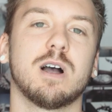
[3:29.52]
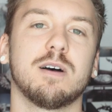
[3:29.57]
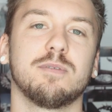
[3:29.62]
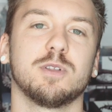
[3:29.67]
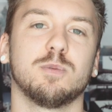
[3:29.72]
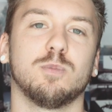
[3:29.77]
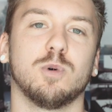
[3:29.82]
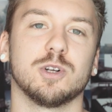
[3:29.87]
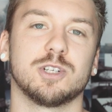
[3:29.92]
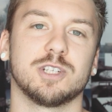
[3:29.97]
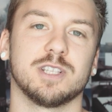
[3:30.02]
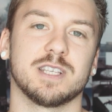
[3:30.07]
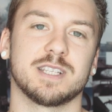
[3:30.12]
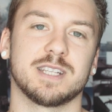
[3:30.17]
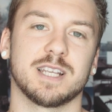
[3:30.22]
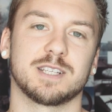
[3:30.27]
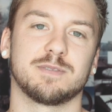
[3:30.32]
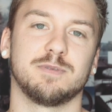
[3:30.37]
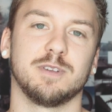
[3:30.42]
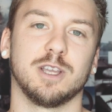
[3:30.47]
rather than watching
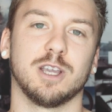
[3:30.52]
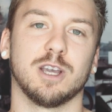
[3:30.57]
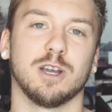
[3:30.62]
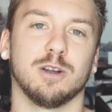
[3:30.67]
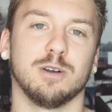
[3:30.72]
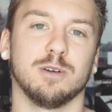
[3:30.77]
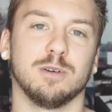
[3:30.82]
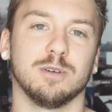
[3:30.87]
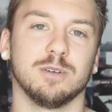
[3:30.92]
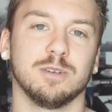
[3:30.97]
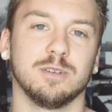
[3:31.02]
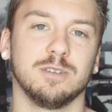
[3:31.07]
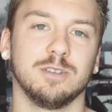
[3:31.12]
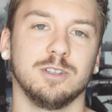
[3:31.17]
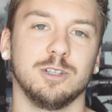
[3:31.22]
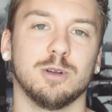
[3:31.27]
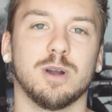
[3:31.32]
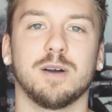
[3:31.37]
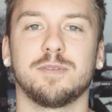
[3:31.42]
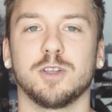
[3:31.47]
this next video,
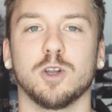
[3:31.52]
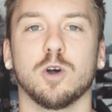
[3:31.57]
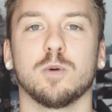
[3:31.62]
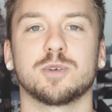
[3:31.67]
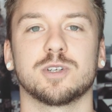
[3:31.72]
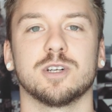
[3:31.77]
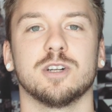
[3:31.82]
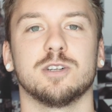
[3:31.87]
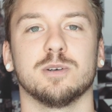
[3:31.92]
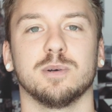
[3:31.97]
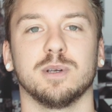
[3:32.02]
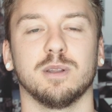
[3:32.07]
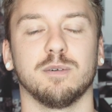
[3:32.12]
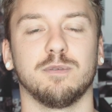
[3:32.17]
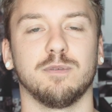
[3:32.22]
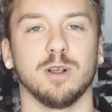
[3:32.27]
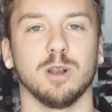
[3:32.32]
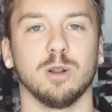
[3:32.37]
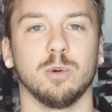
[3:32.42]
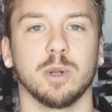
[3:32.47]
you have the option of doing the
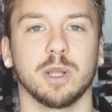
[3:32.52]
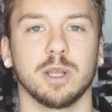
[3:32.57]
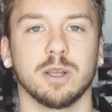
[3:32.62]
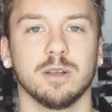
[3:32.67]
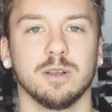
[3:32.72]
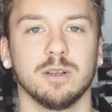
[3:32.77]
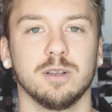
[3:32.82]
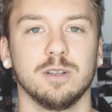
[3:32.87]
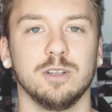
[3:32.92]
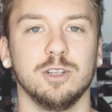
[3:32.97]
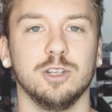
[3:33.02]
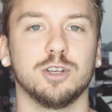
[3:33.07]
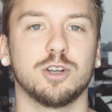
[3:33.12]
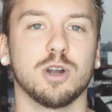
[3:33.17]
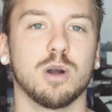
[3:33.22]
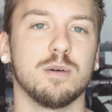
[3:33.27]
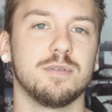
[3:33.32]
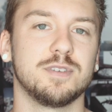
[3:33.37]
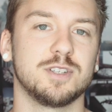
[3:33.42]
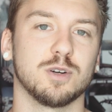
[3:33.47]
following. You
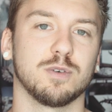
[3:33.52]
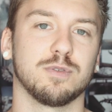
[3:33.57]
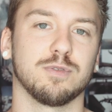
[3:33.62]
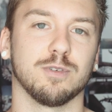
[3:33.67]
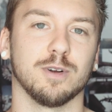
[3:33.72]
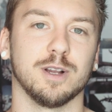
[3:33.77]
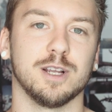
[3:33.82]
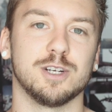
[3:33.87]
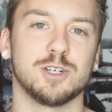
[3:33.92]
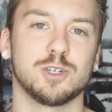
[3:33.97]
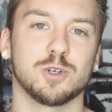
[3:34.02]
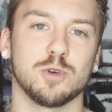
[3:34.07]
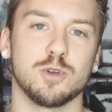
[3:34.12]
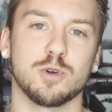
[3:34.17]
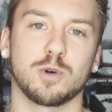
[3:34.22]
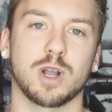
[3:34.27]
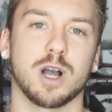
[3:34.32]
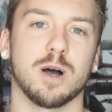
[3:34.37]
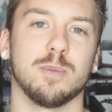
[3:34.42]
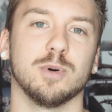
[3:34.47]
go over to your fridge or
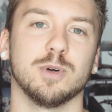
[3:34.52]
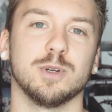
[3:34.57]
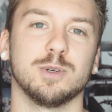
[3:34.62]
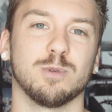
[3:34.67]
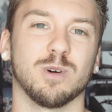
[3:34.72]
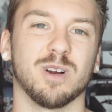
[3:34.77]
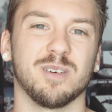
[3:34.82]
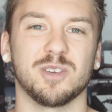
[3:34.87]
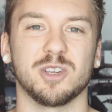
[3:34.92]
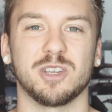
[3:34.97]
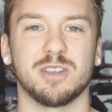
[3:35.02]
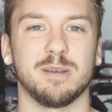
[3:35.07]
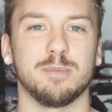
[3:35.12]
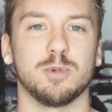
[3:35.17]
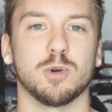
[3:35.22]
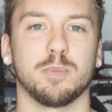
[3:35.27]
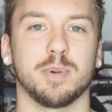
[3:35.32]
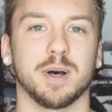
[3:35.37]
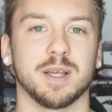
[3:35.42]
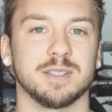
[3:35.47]
your cupboard, wherever you
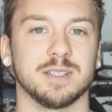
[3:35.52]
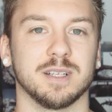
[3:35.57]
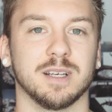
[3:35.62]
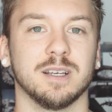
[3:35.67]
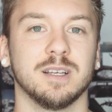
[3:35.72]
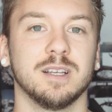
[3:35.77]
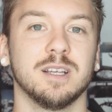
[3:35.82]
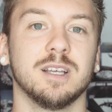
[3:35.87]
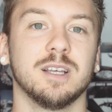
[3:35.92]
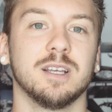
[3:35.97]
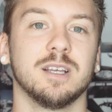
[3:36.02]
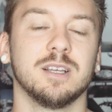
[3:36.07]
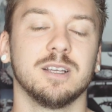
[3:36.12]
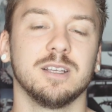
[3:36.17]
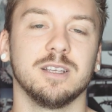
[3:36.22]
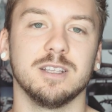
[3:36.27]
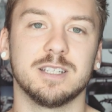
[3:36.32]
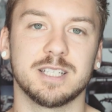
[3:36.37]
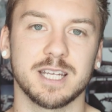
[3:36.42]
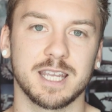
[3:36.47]
keep your butter,
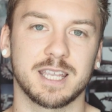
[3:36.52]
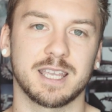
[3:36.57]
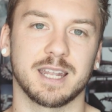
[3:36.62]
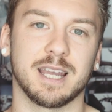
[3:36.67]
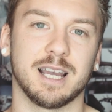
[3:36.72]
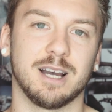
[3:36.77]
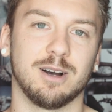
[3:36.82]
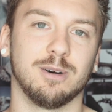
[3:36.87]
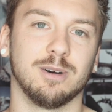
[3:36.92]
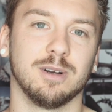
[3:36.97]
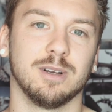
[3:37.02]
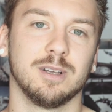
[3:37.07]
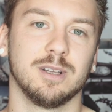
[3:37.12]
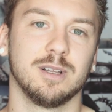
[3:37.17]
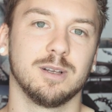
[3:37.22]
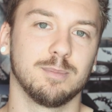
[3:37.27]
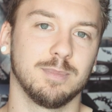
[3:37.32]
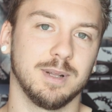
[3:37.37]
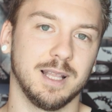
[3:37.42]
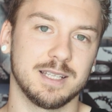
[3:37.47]
you take it out,
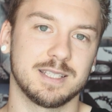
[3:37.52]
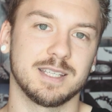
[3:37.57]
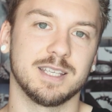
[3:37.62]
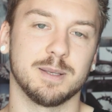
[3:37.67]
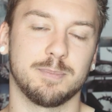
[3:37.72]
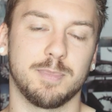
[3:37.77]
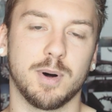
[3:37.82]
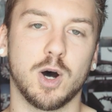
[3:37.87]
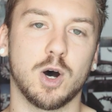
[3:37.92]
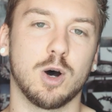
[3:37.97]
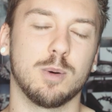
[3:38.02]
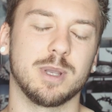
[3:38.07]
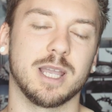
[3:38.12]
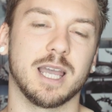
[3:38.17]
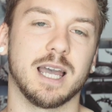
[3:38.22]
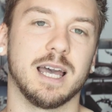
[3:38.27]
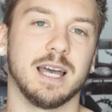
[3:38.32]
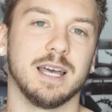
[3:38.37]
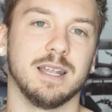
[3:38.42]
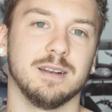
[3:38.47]
place it in the palm of
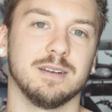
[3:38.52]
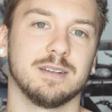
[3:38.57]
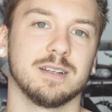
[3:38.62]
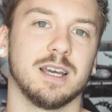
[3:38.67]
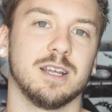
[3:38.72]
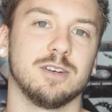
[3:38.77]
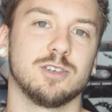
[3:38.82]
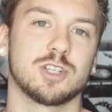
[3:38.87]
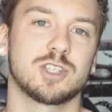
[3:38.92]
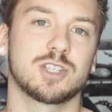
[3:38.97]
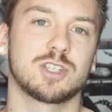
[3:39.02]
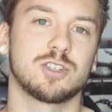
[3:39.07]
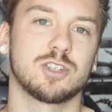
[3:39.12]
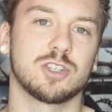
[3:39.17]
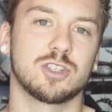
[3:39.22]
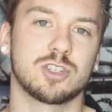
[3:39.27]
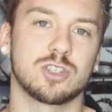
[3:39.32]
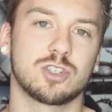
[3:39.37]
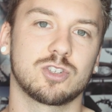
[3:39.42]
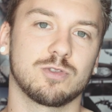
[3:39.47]
your hand, and just
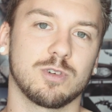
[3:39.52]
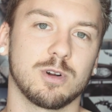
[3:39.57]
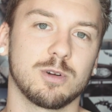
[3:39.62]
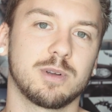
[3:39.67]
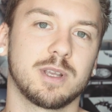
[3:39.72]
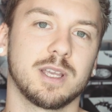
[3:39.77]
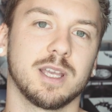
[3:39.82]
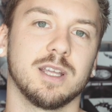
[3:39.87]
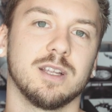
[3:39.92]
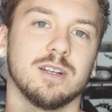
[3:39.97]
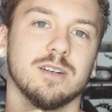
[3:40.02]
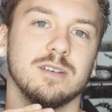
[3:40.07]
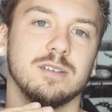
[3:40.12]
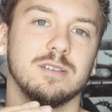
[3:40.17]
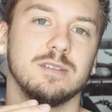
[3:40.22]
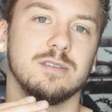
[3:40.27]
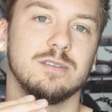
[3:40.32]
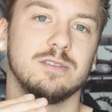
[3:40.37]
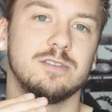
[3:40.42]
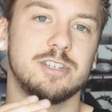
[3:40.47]
stroke it
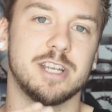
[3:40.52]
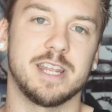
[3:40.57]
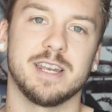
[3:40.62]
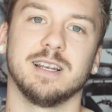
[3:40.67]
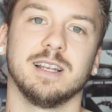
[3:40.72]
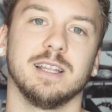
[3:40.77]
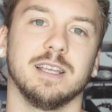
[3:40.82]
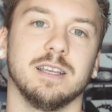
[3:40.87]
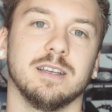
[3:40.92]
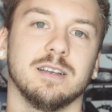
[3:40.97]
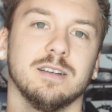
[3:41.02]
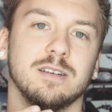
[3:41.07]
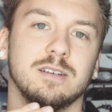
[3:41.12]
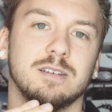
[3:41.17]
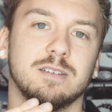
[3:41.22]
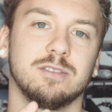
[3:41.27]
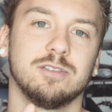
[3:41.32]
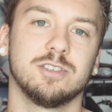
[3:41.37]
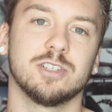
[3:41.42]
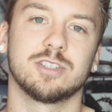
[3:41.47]
gently.
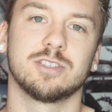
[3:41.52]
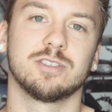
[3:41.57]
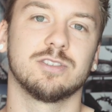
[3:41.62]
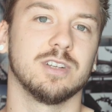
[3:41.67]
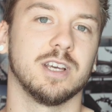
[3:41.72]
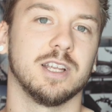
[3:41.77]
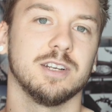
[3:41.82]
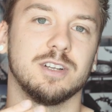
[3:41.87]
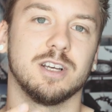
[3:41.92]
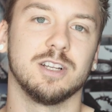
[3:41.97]
Just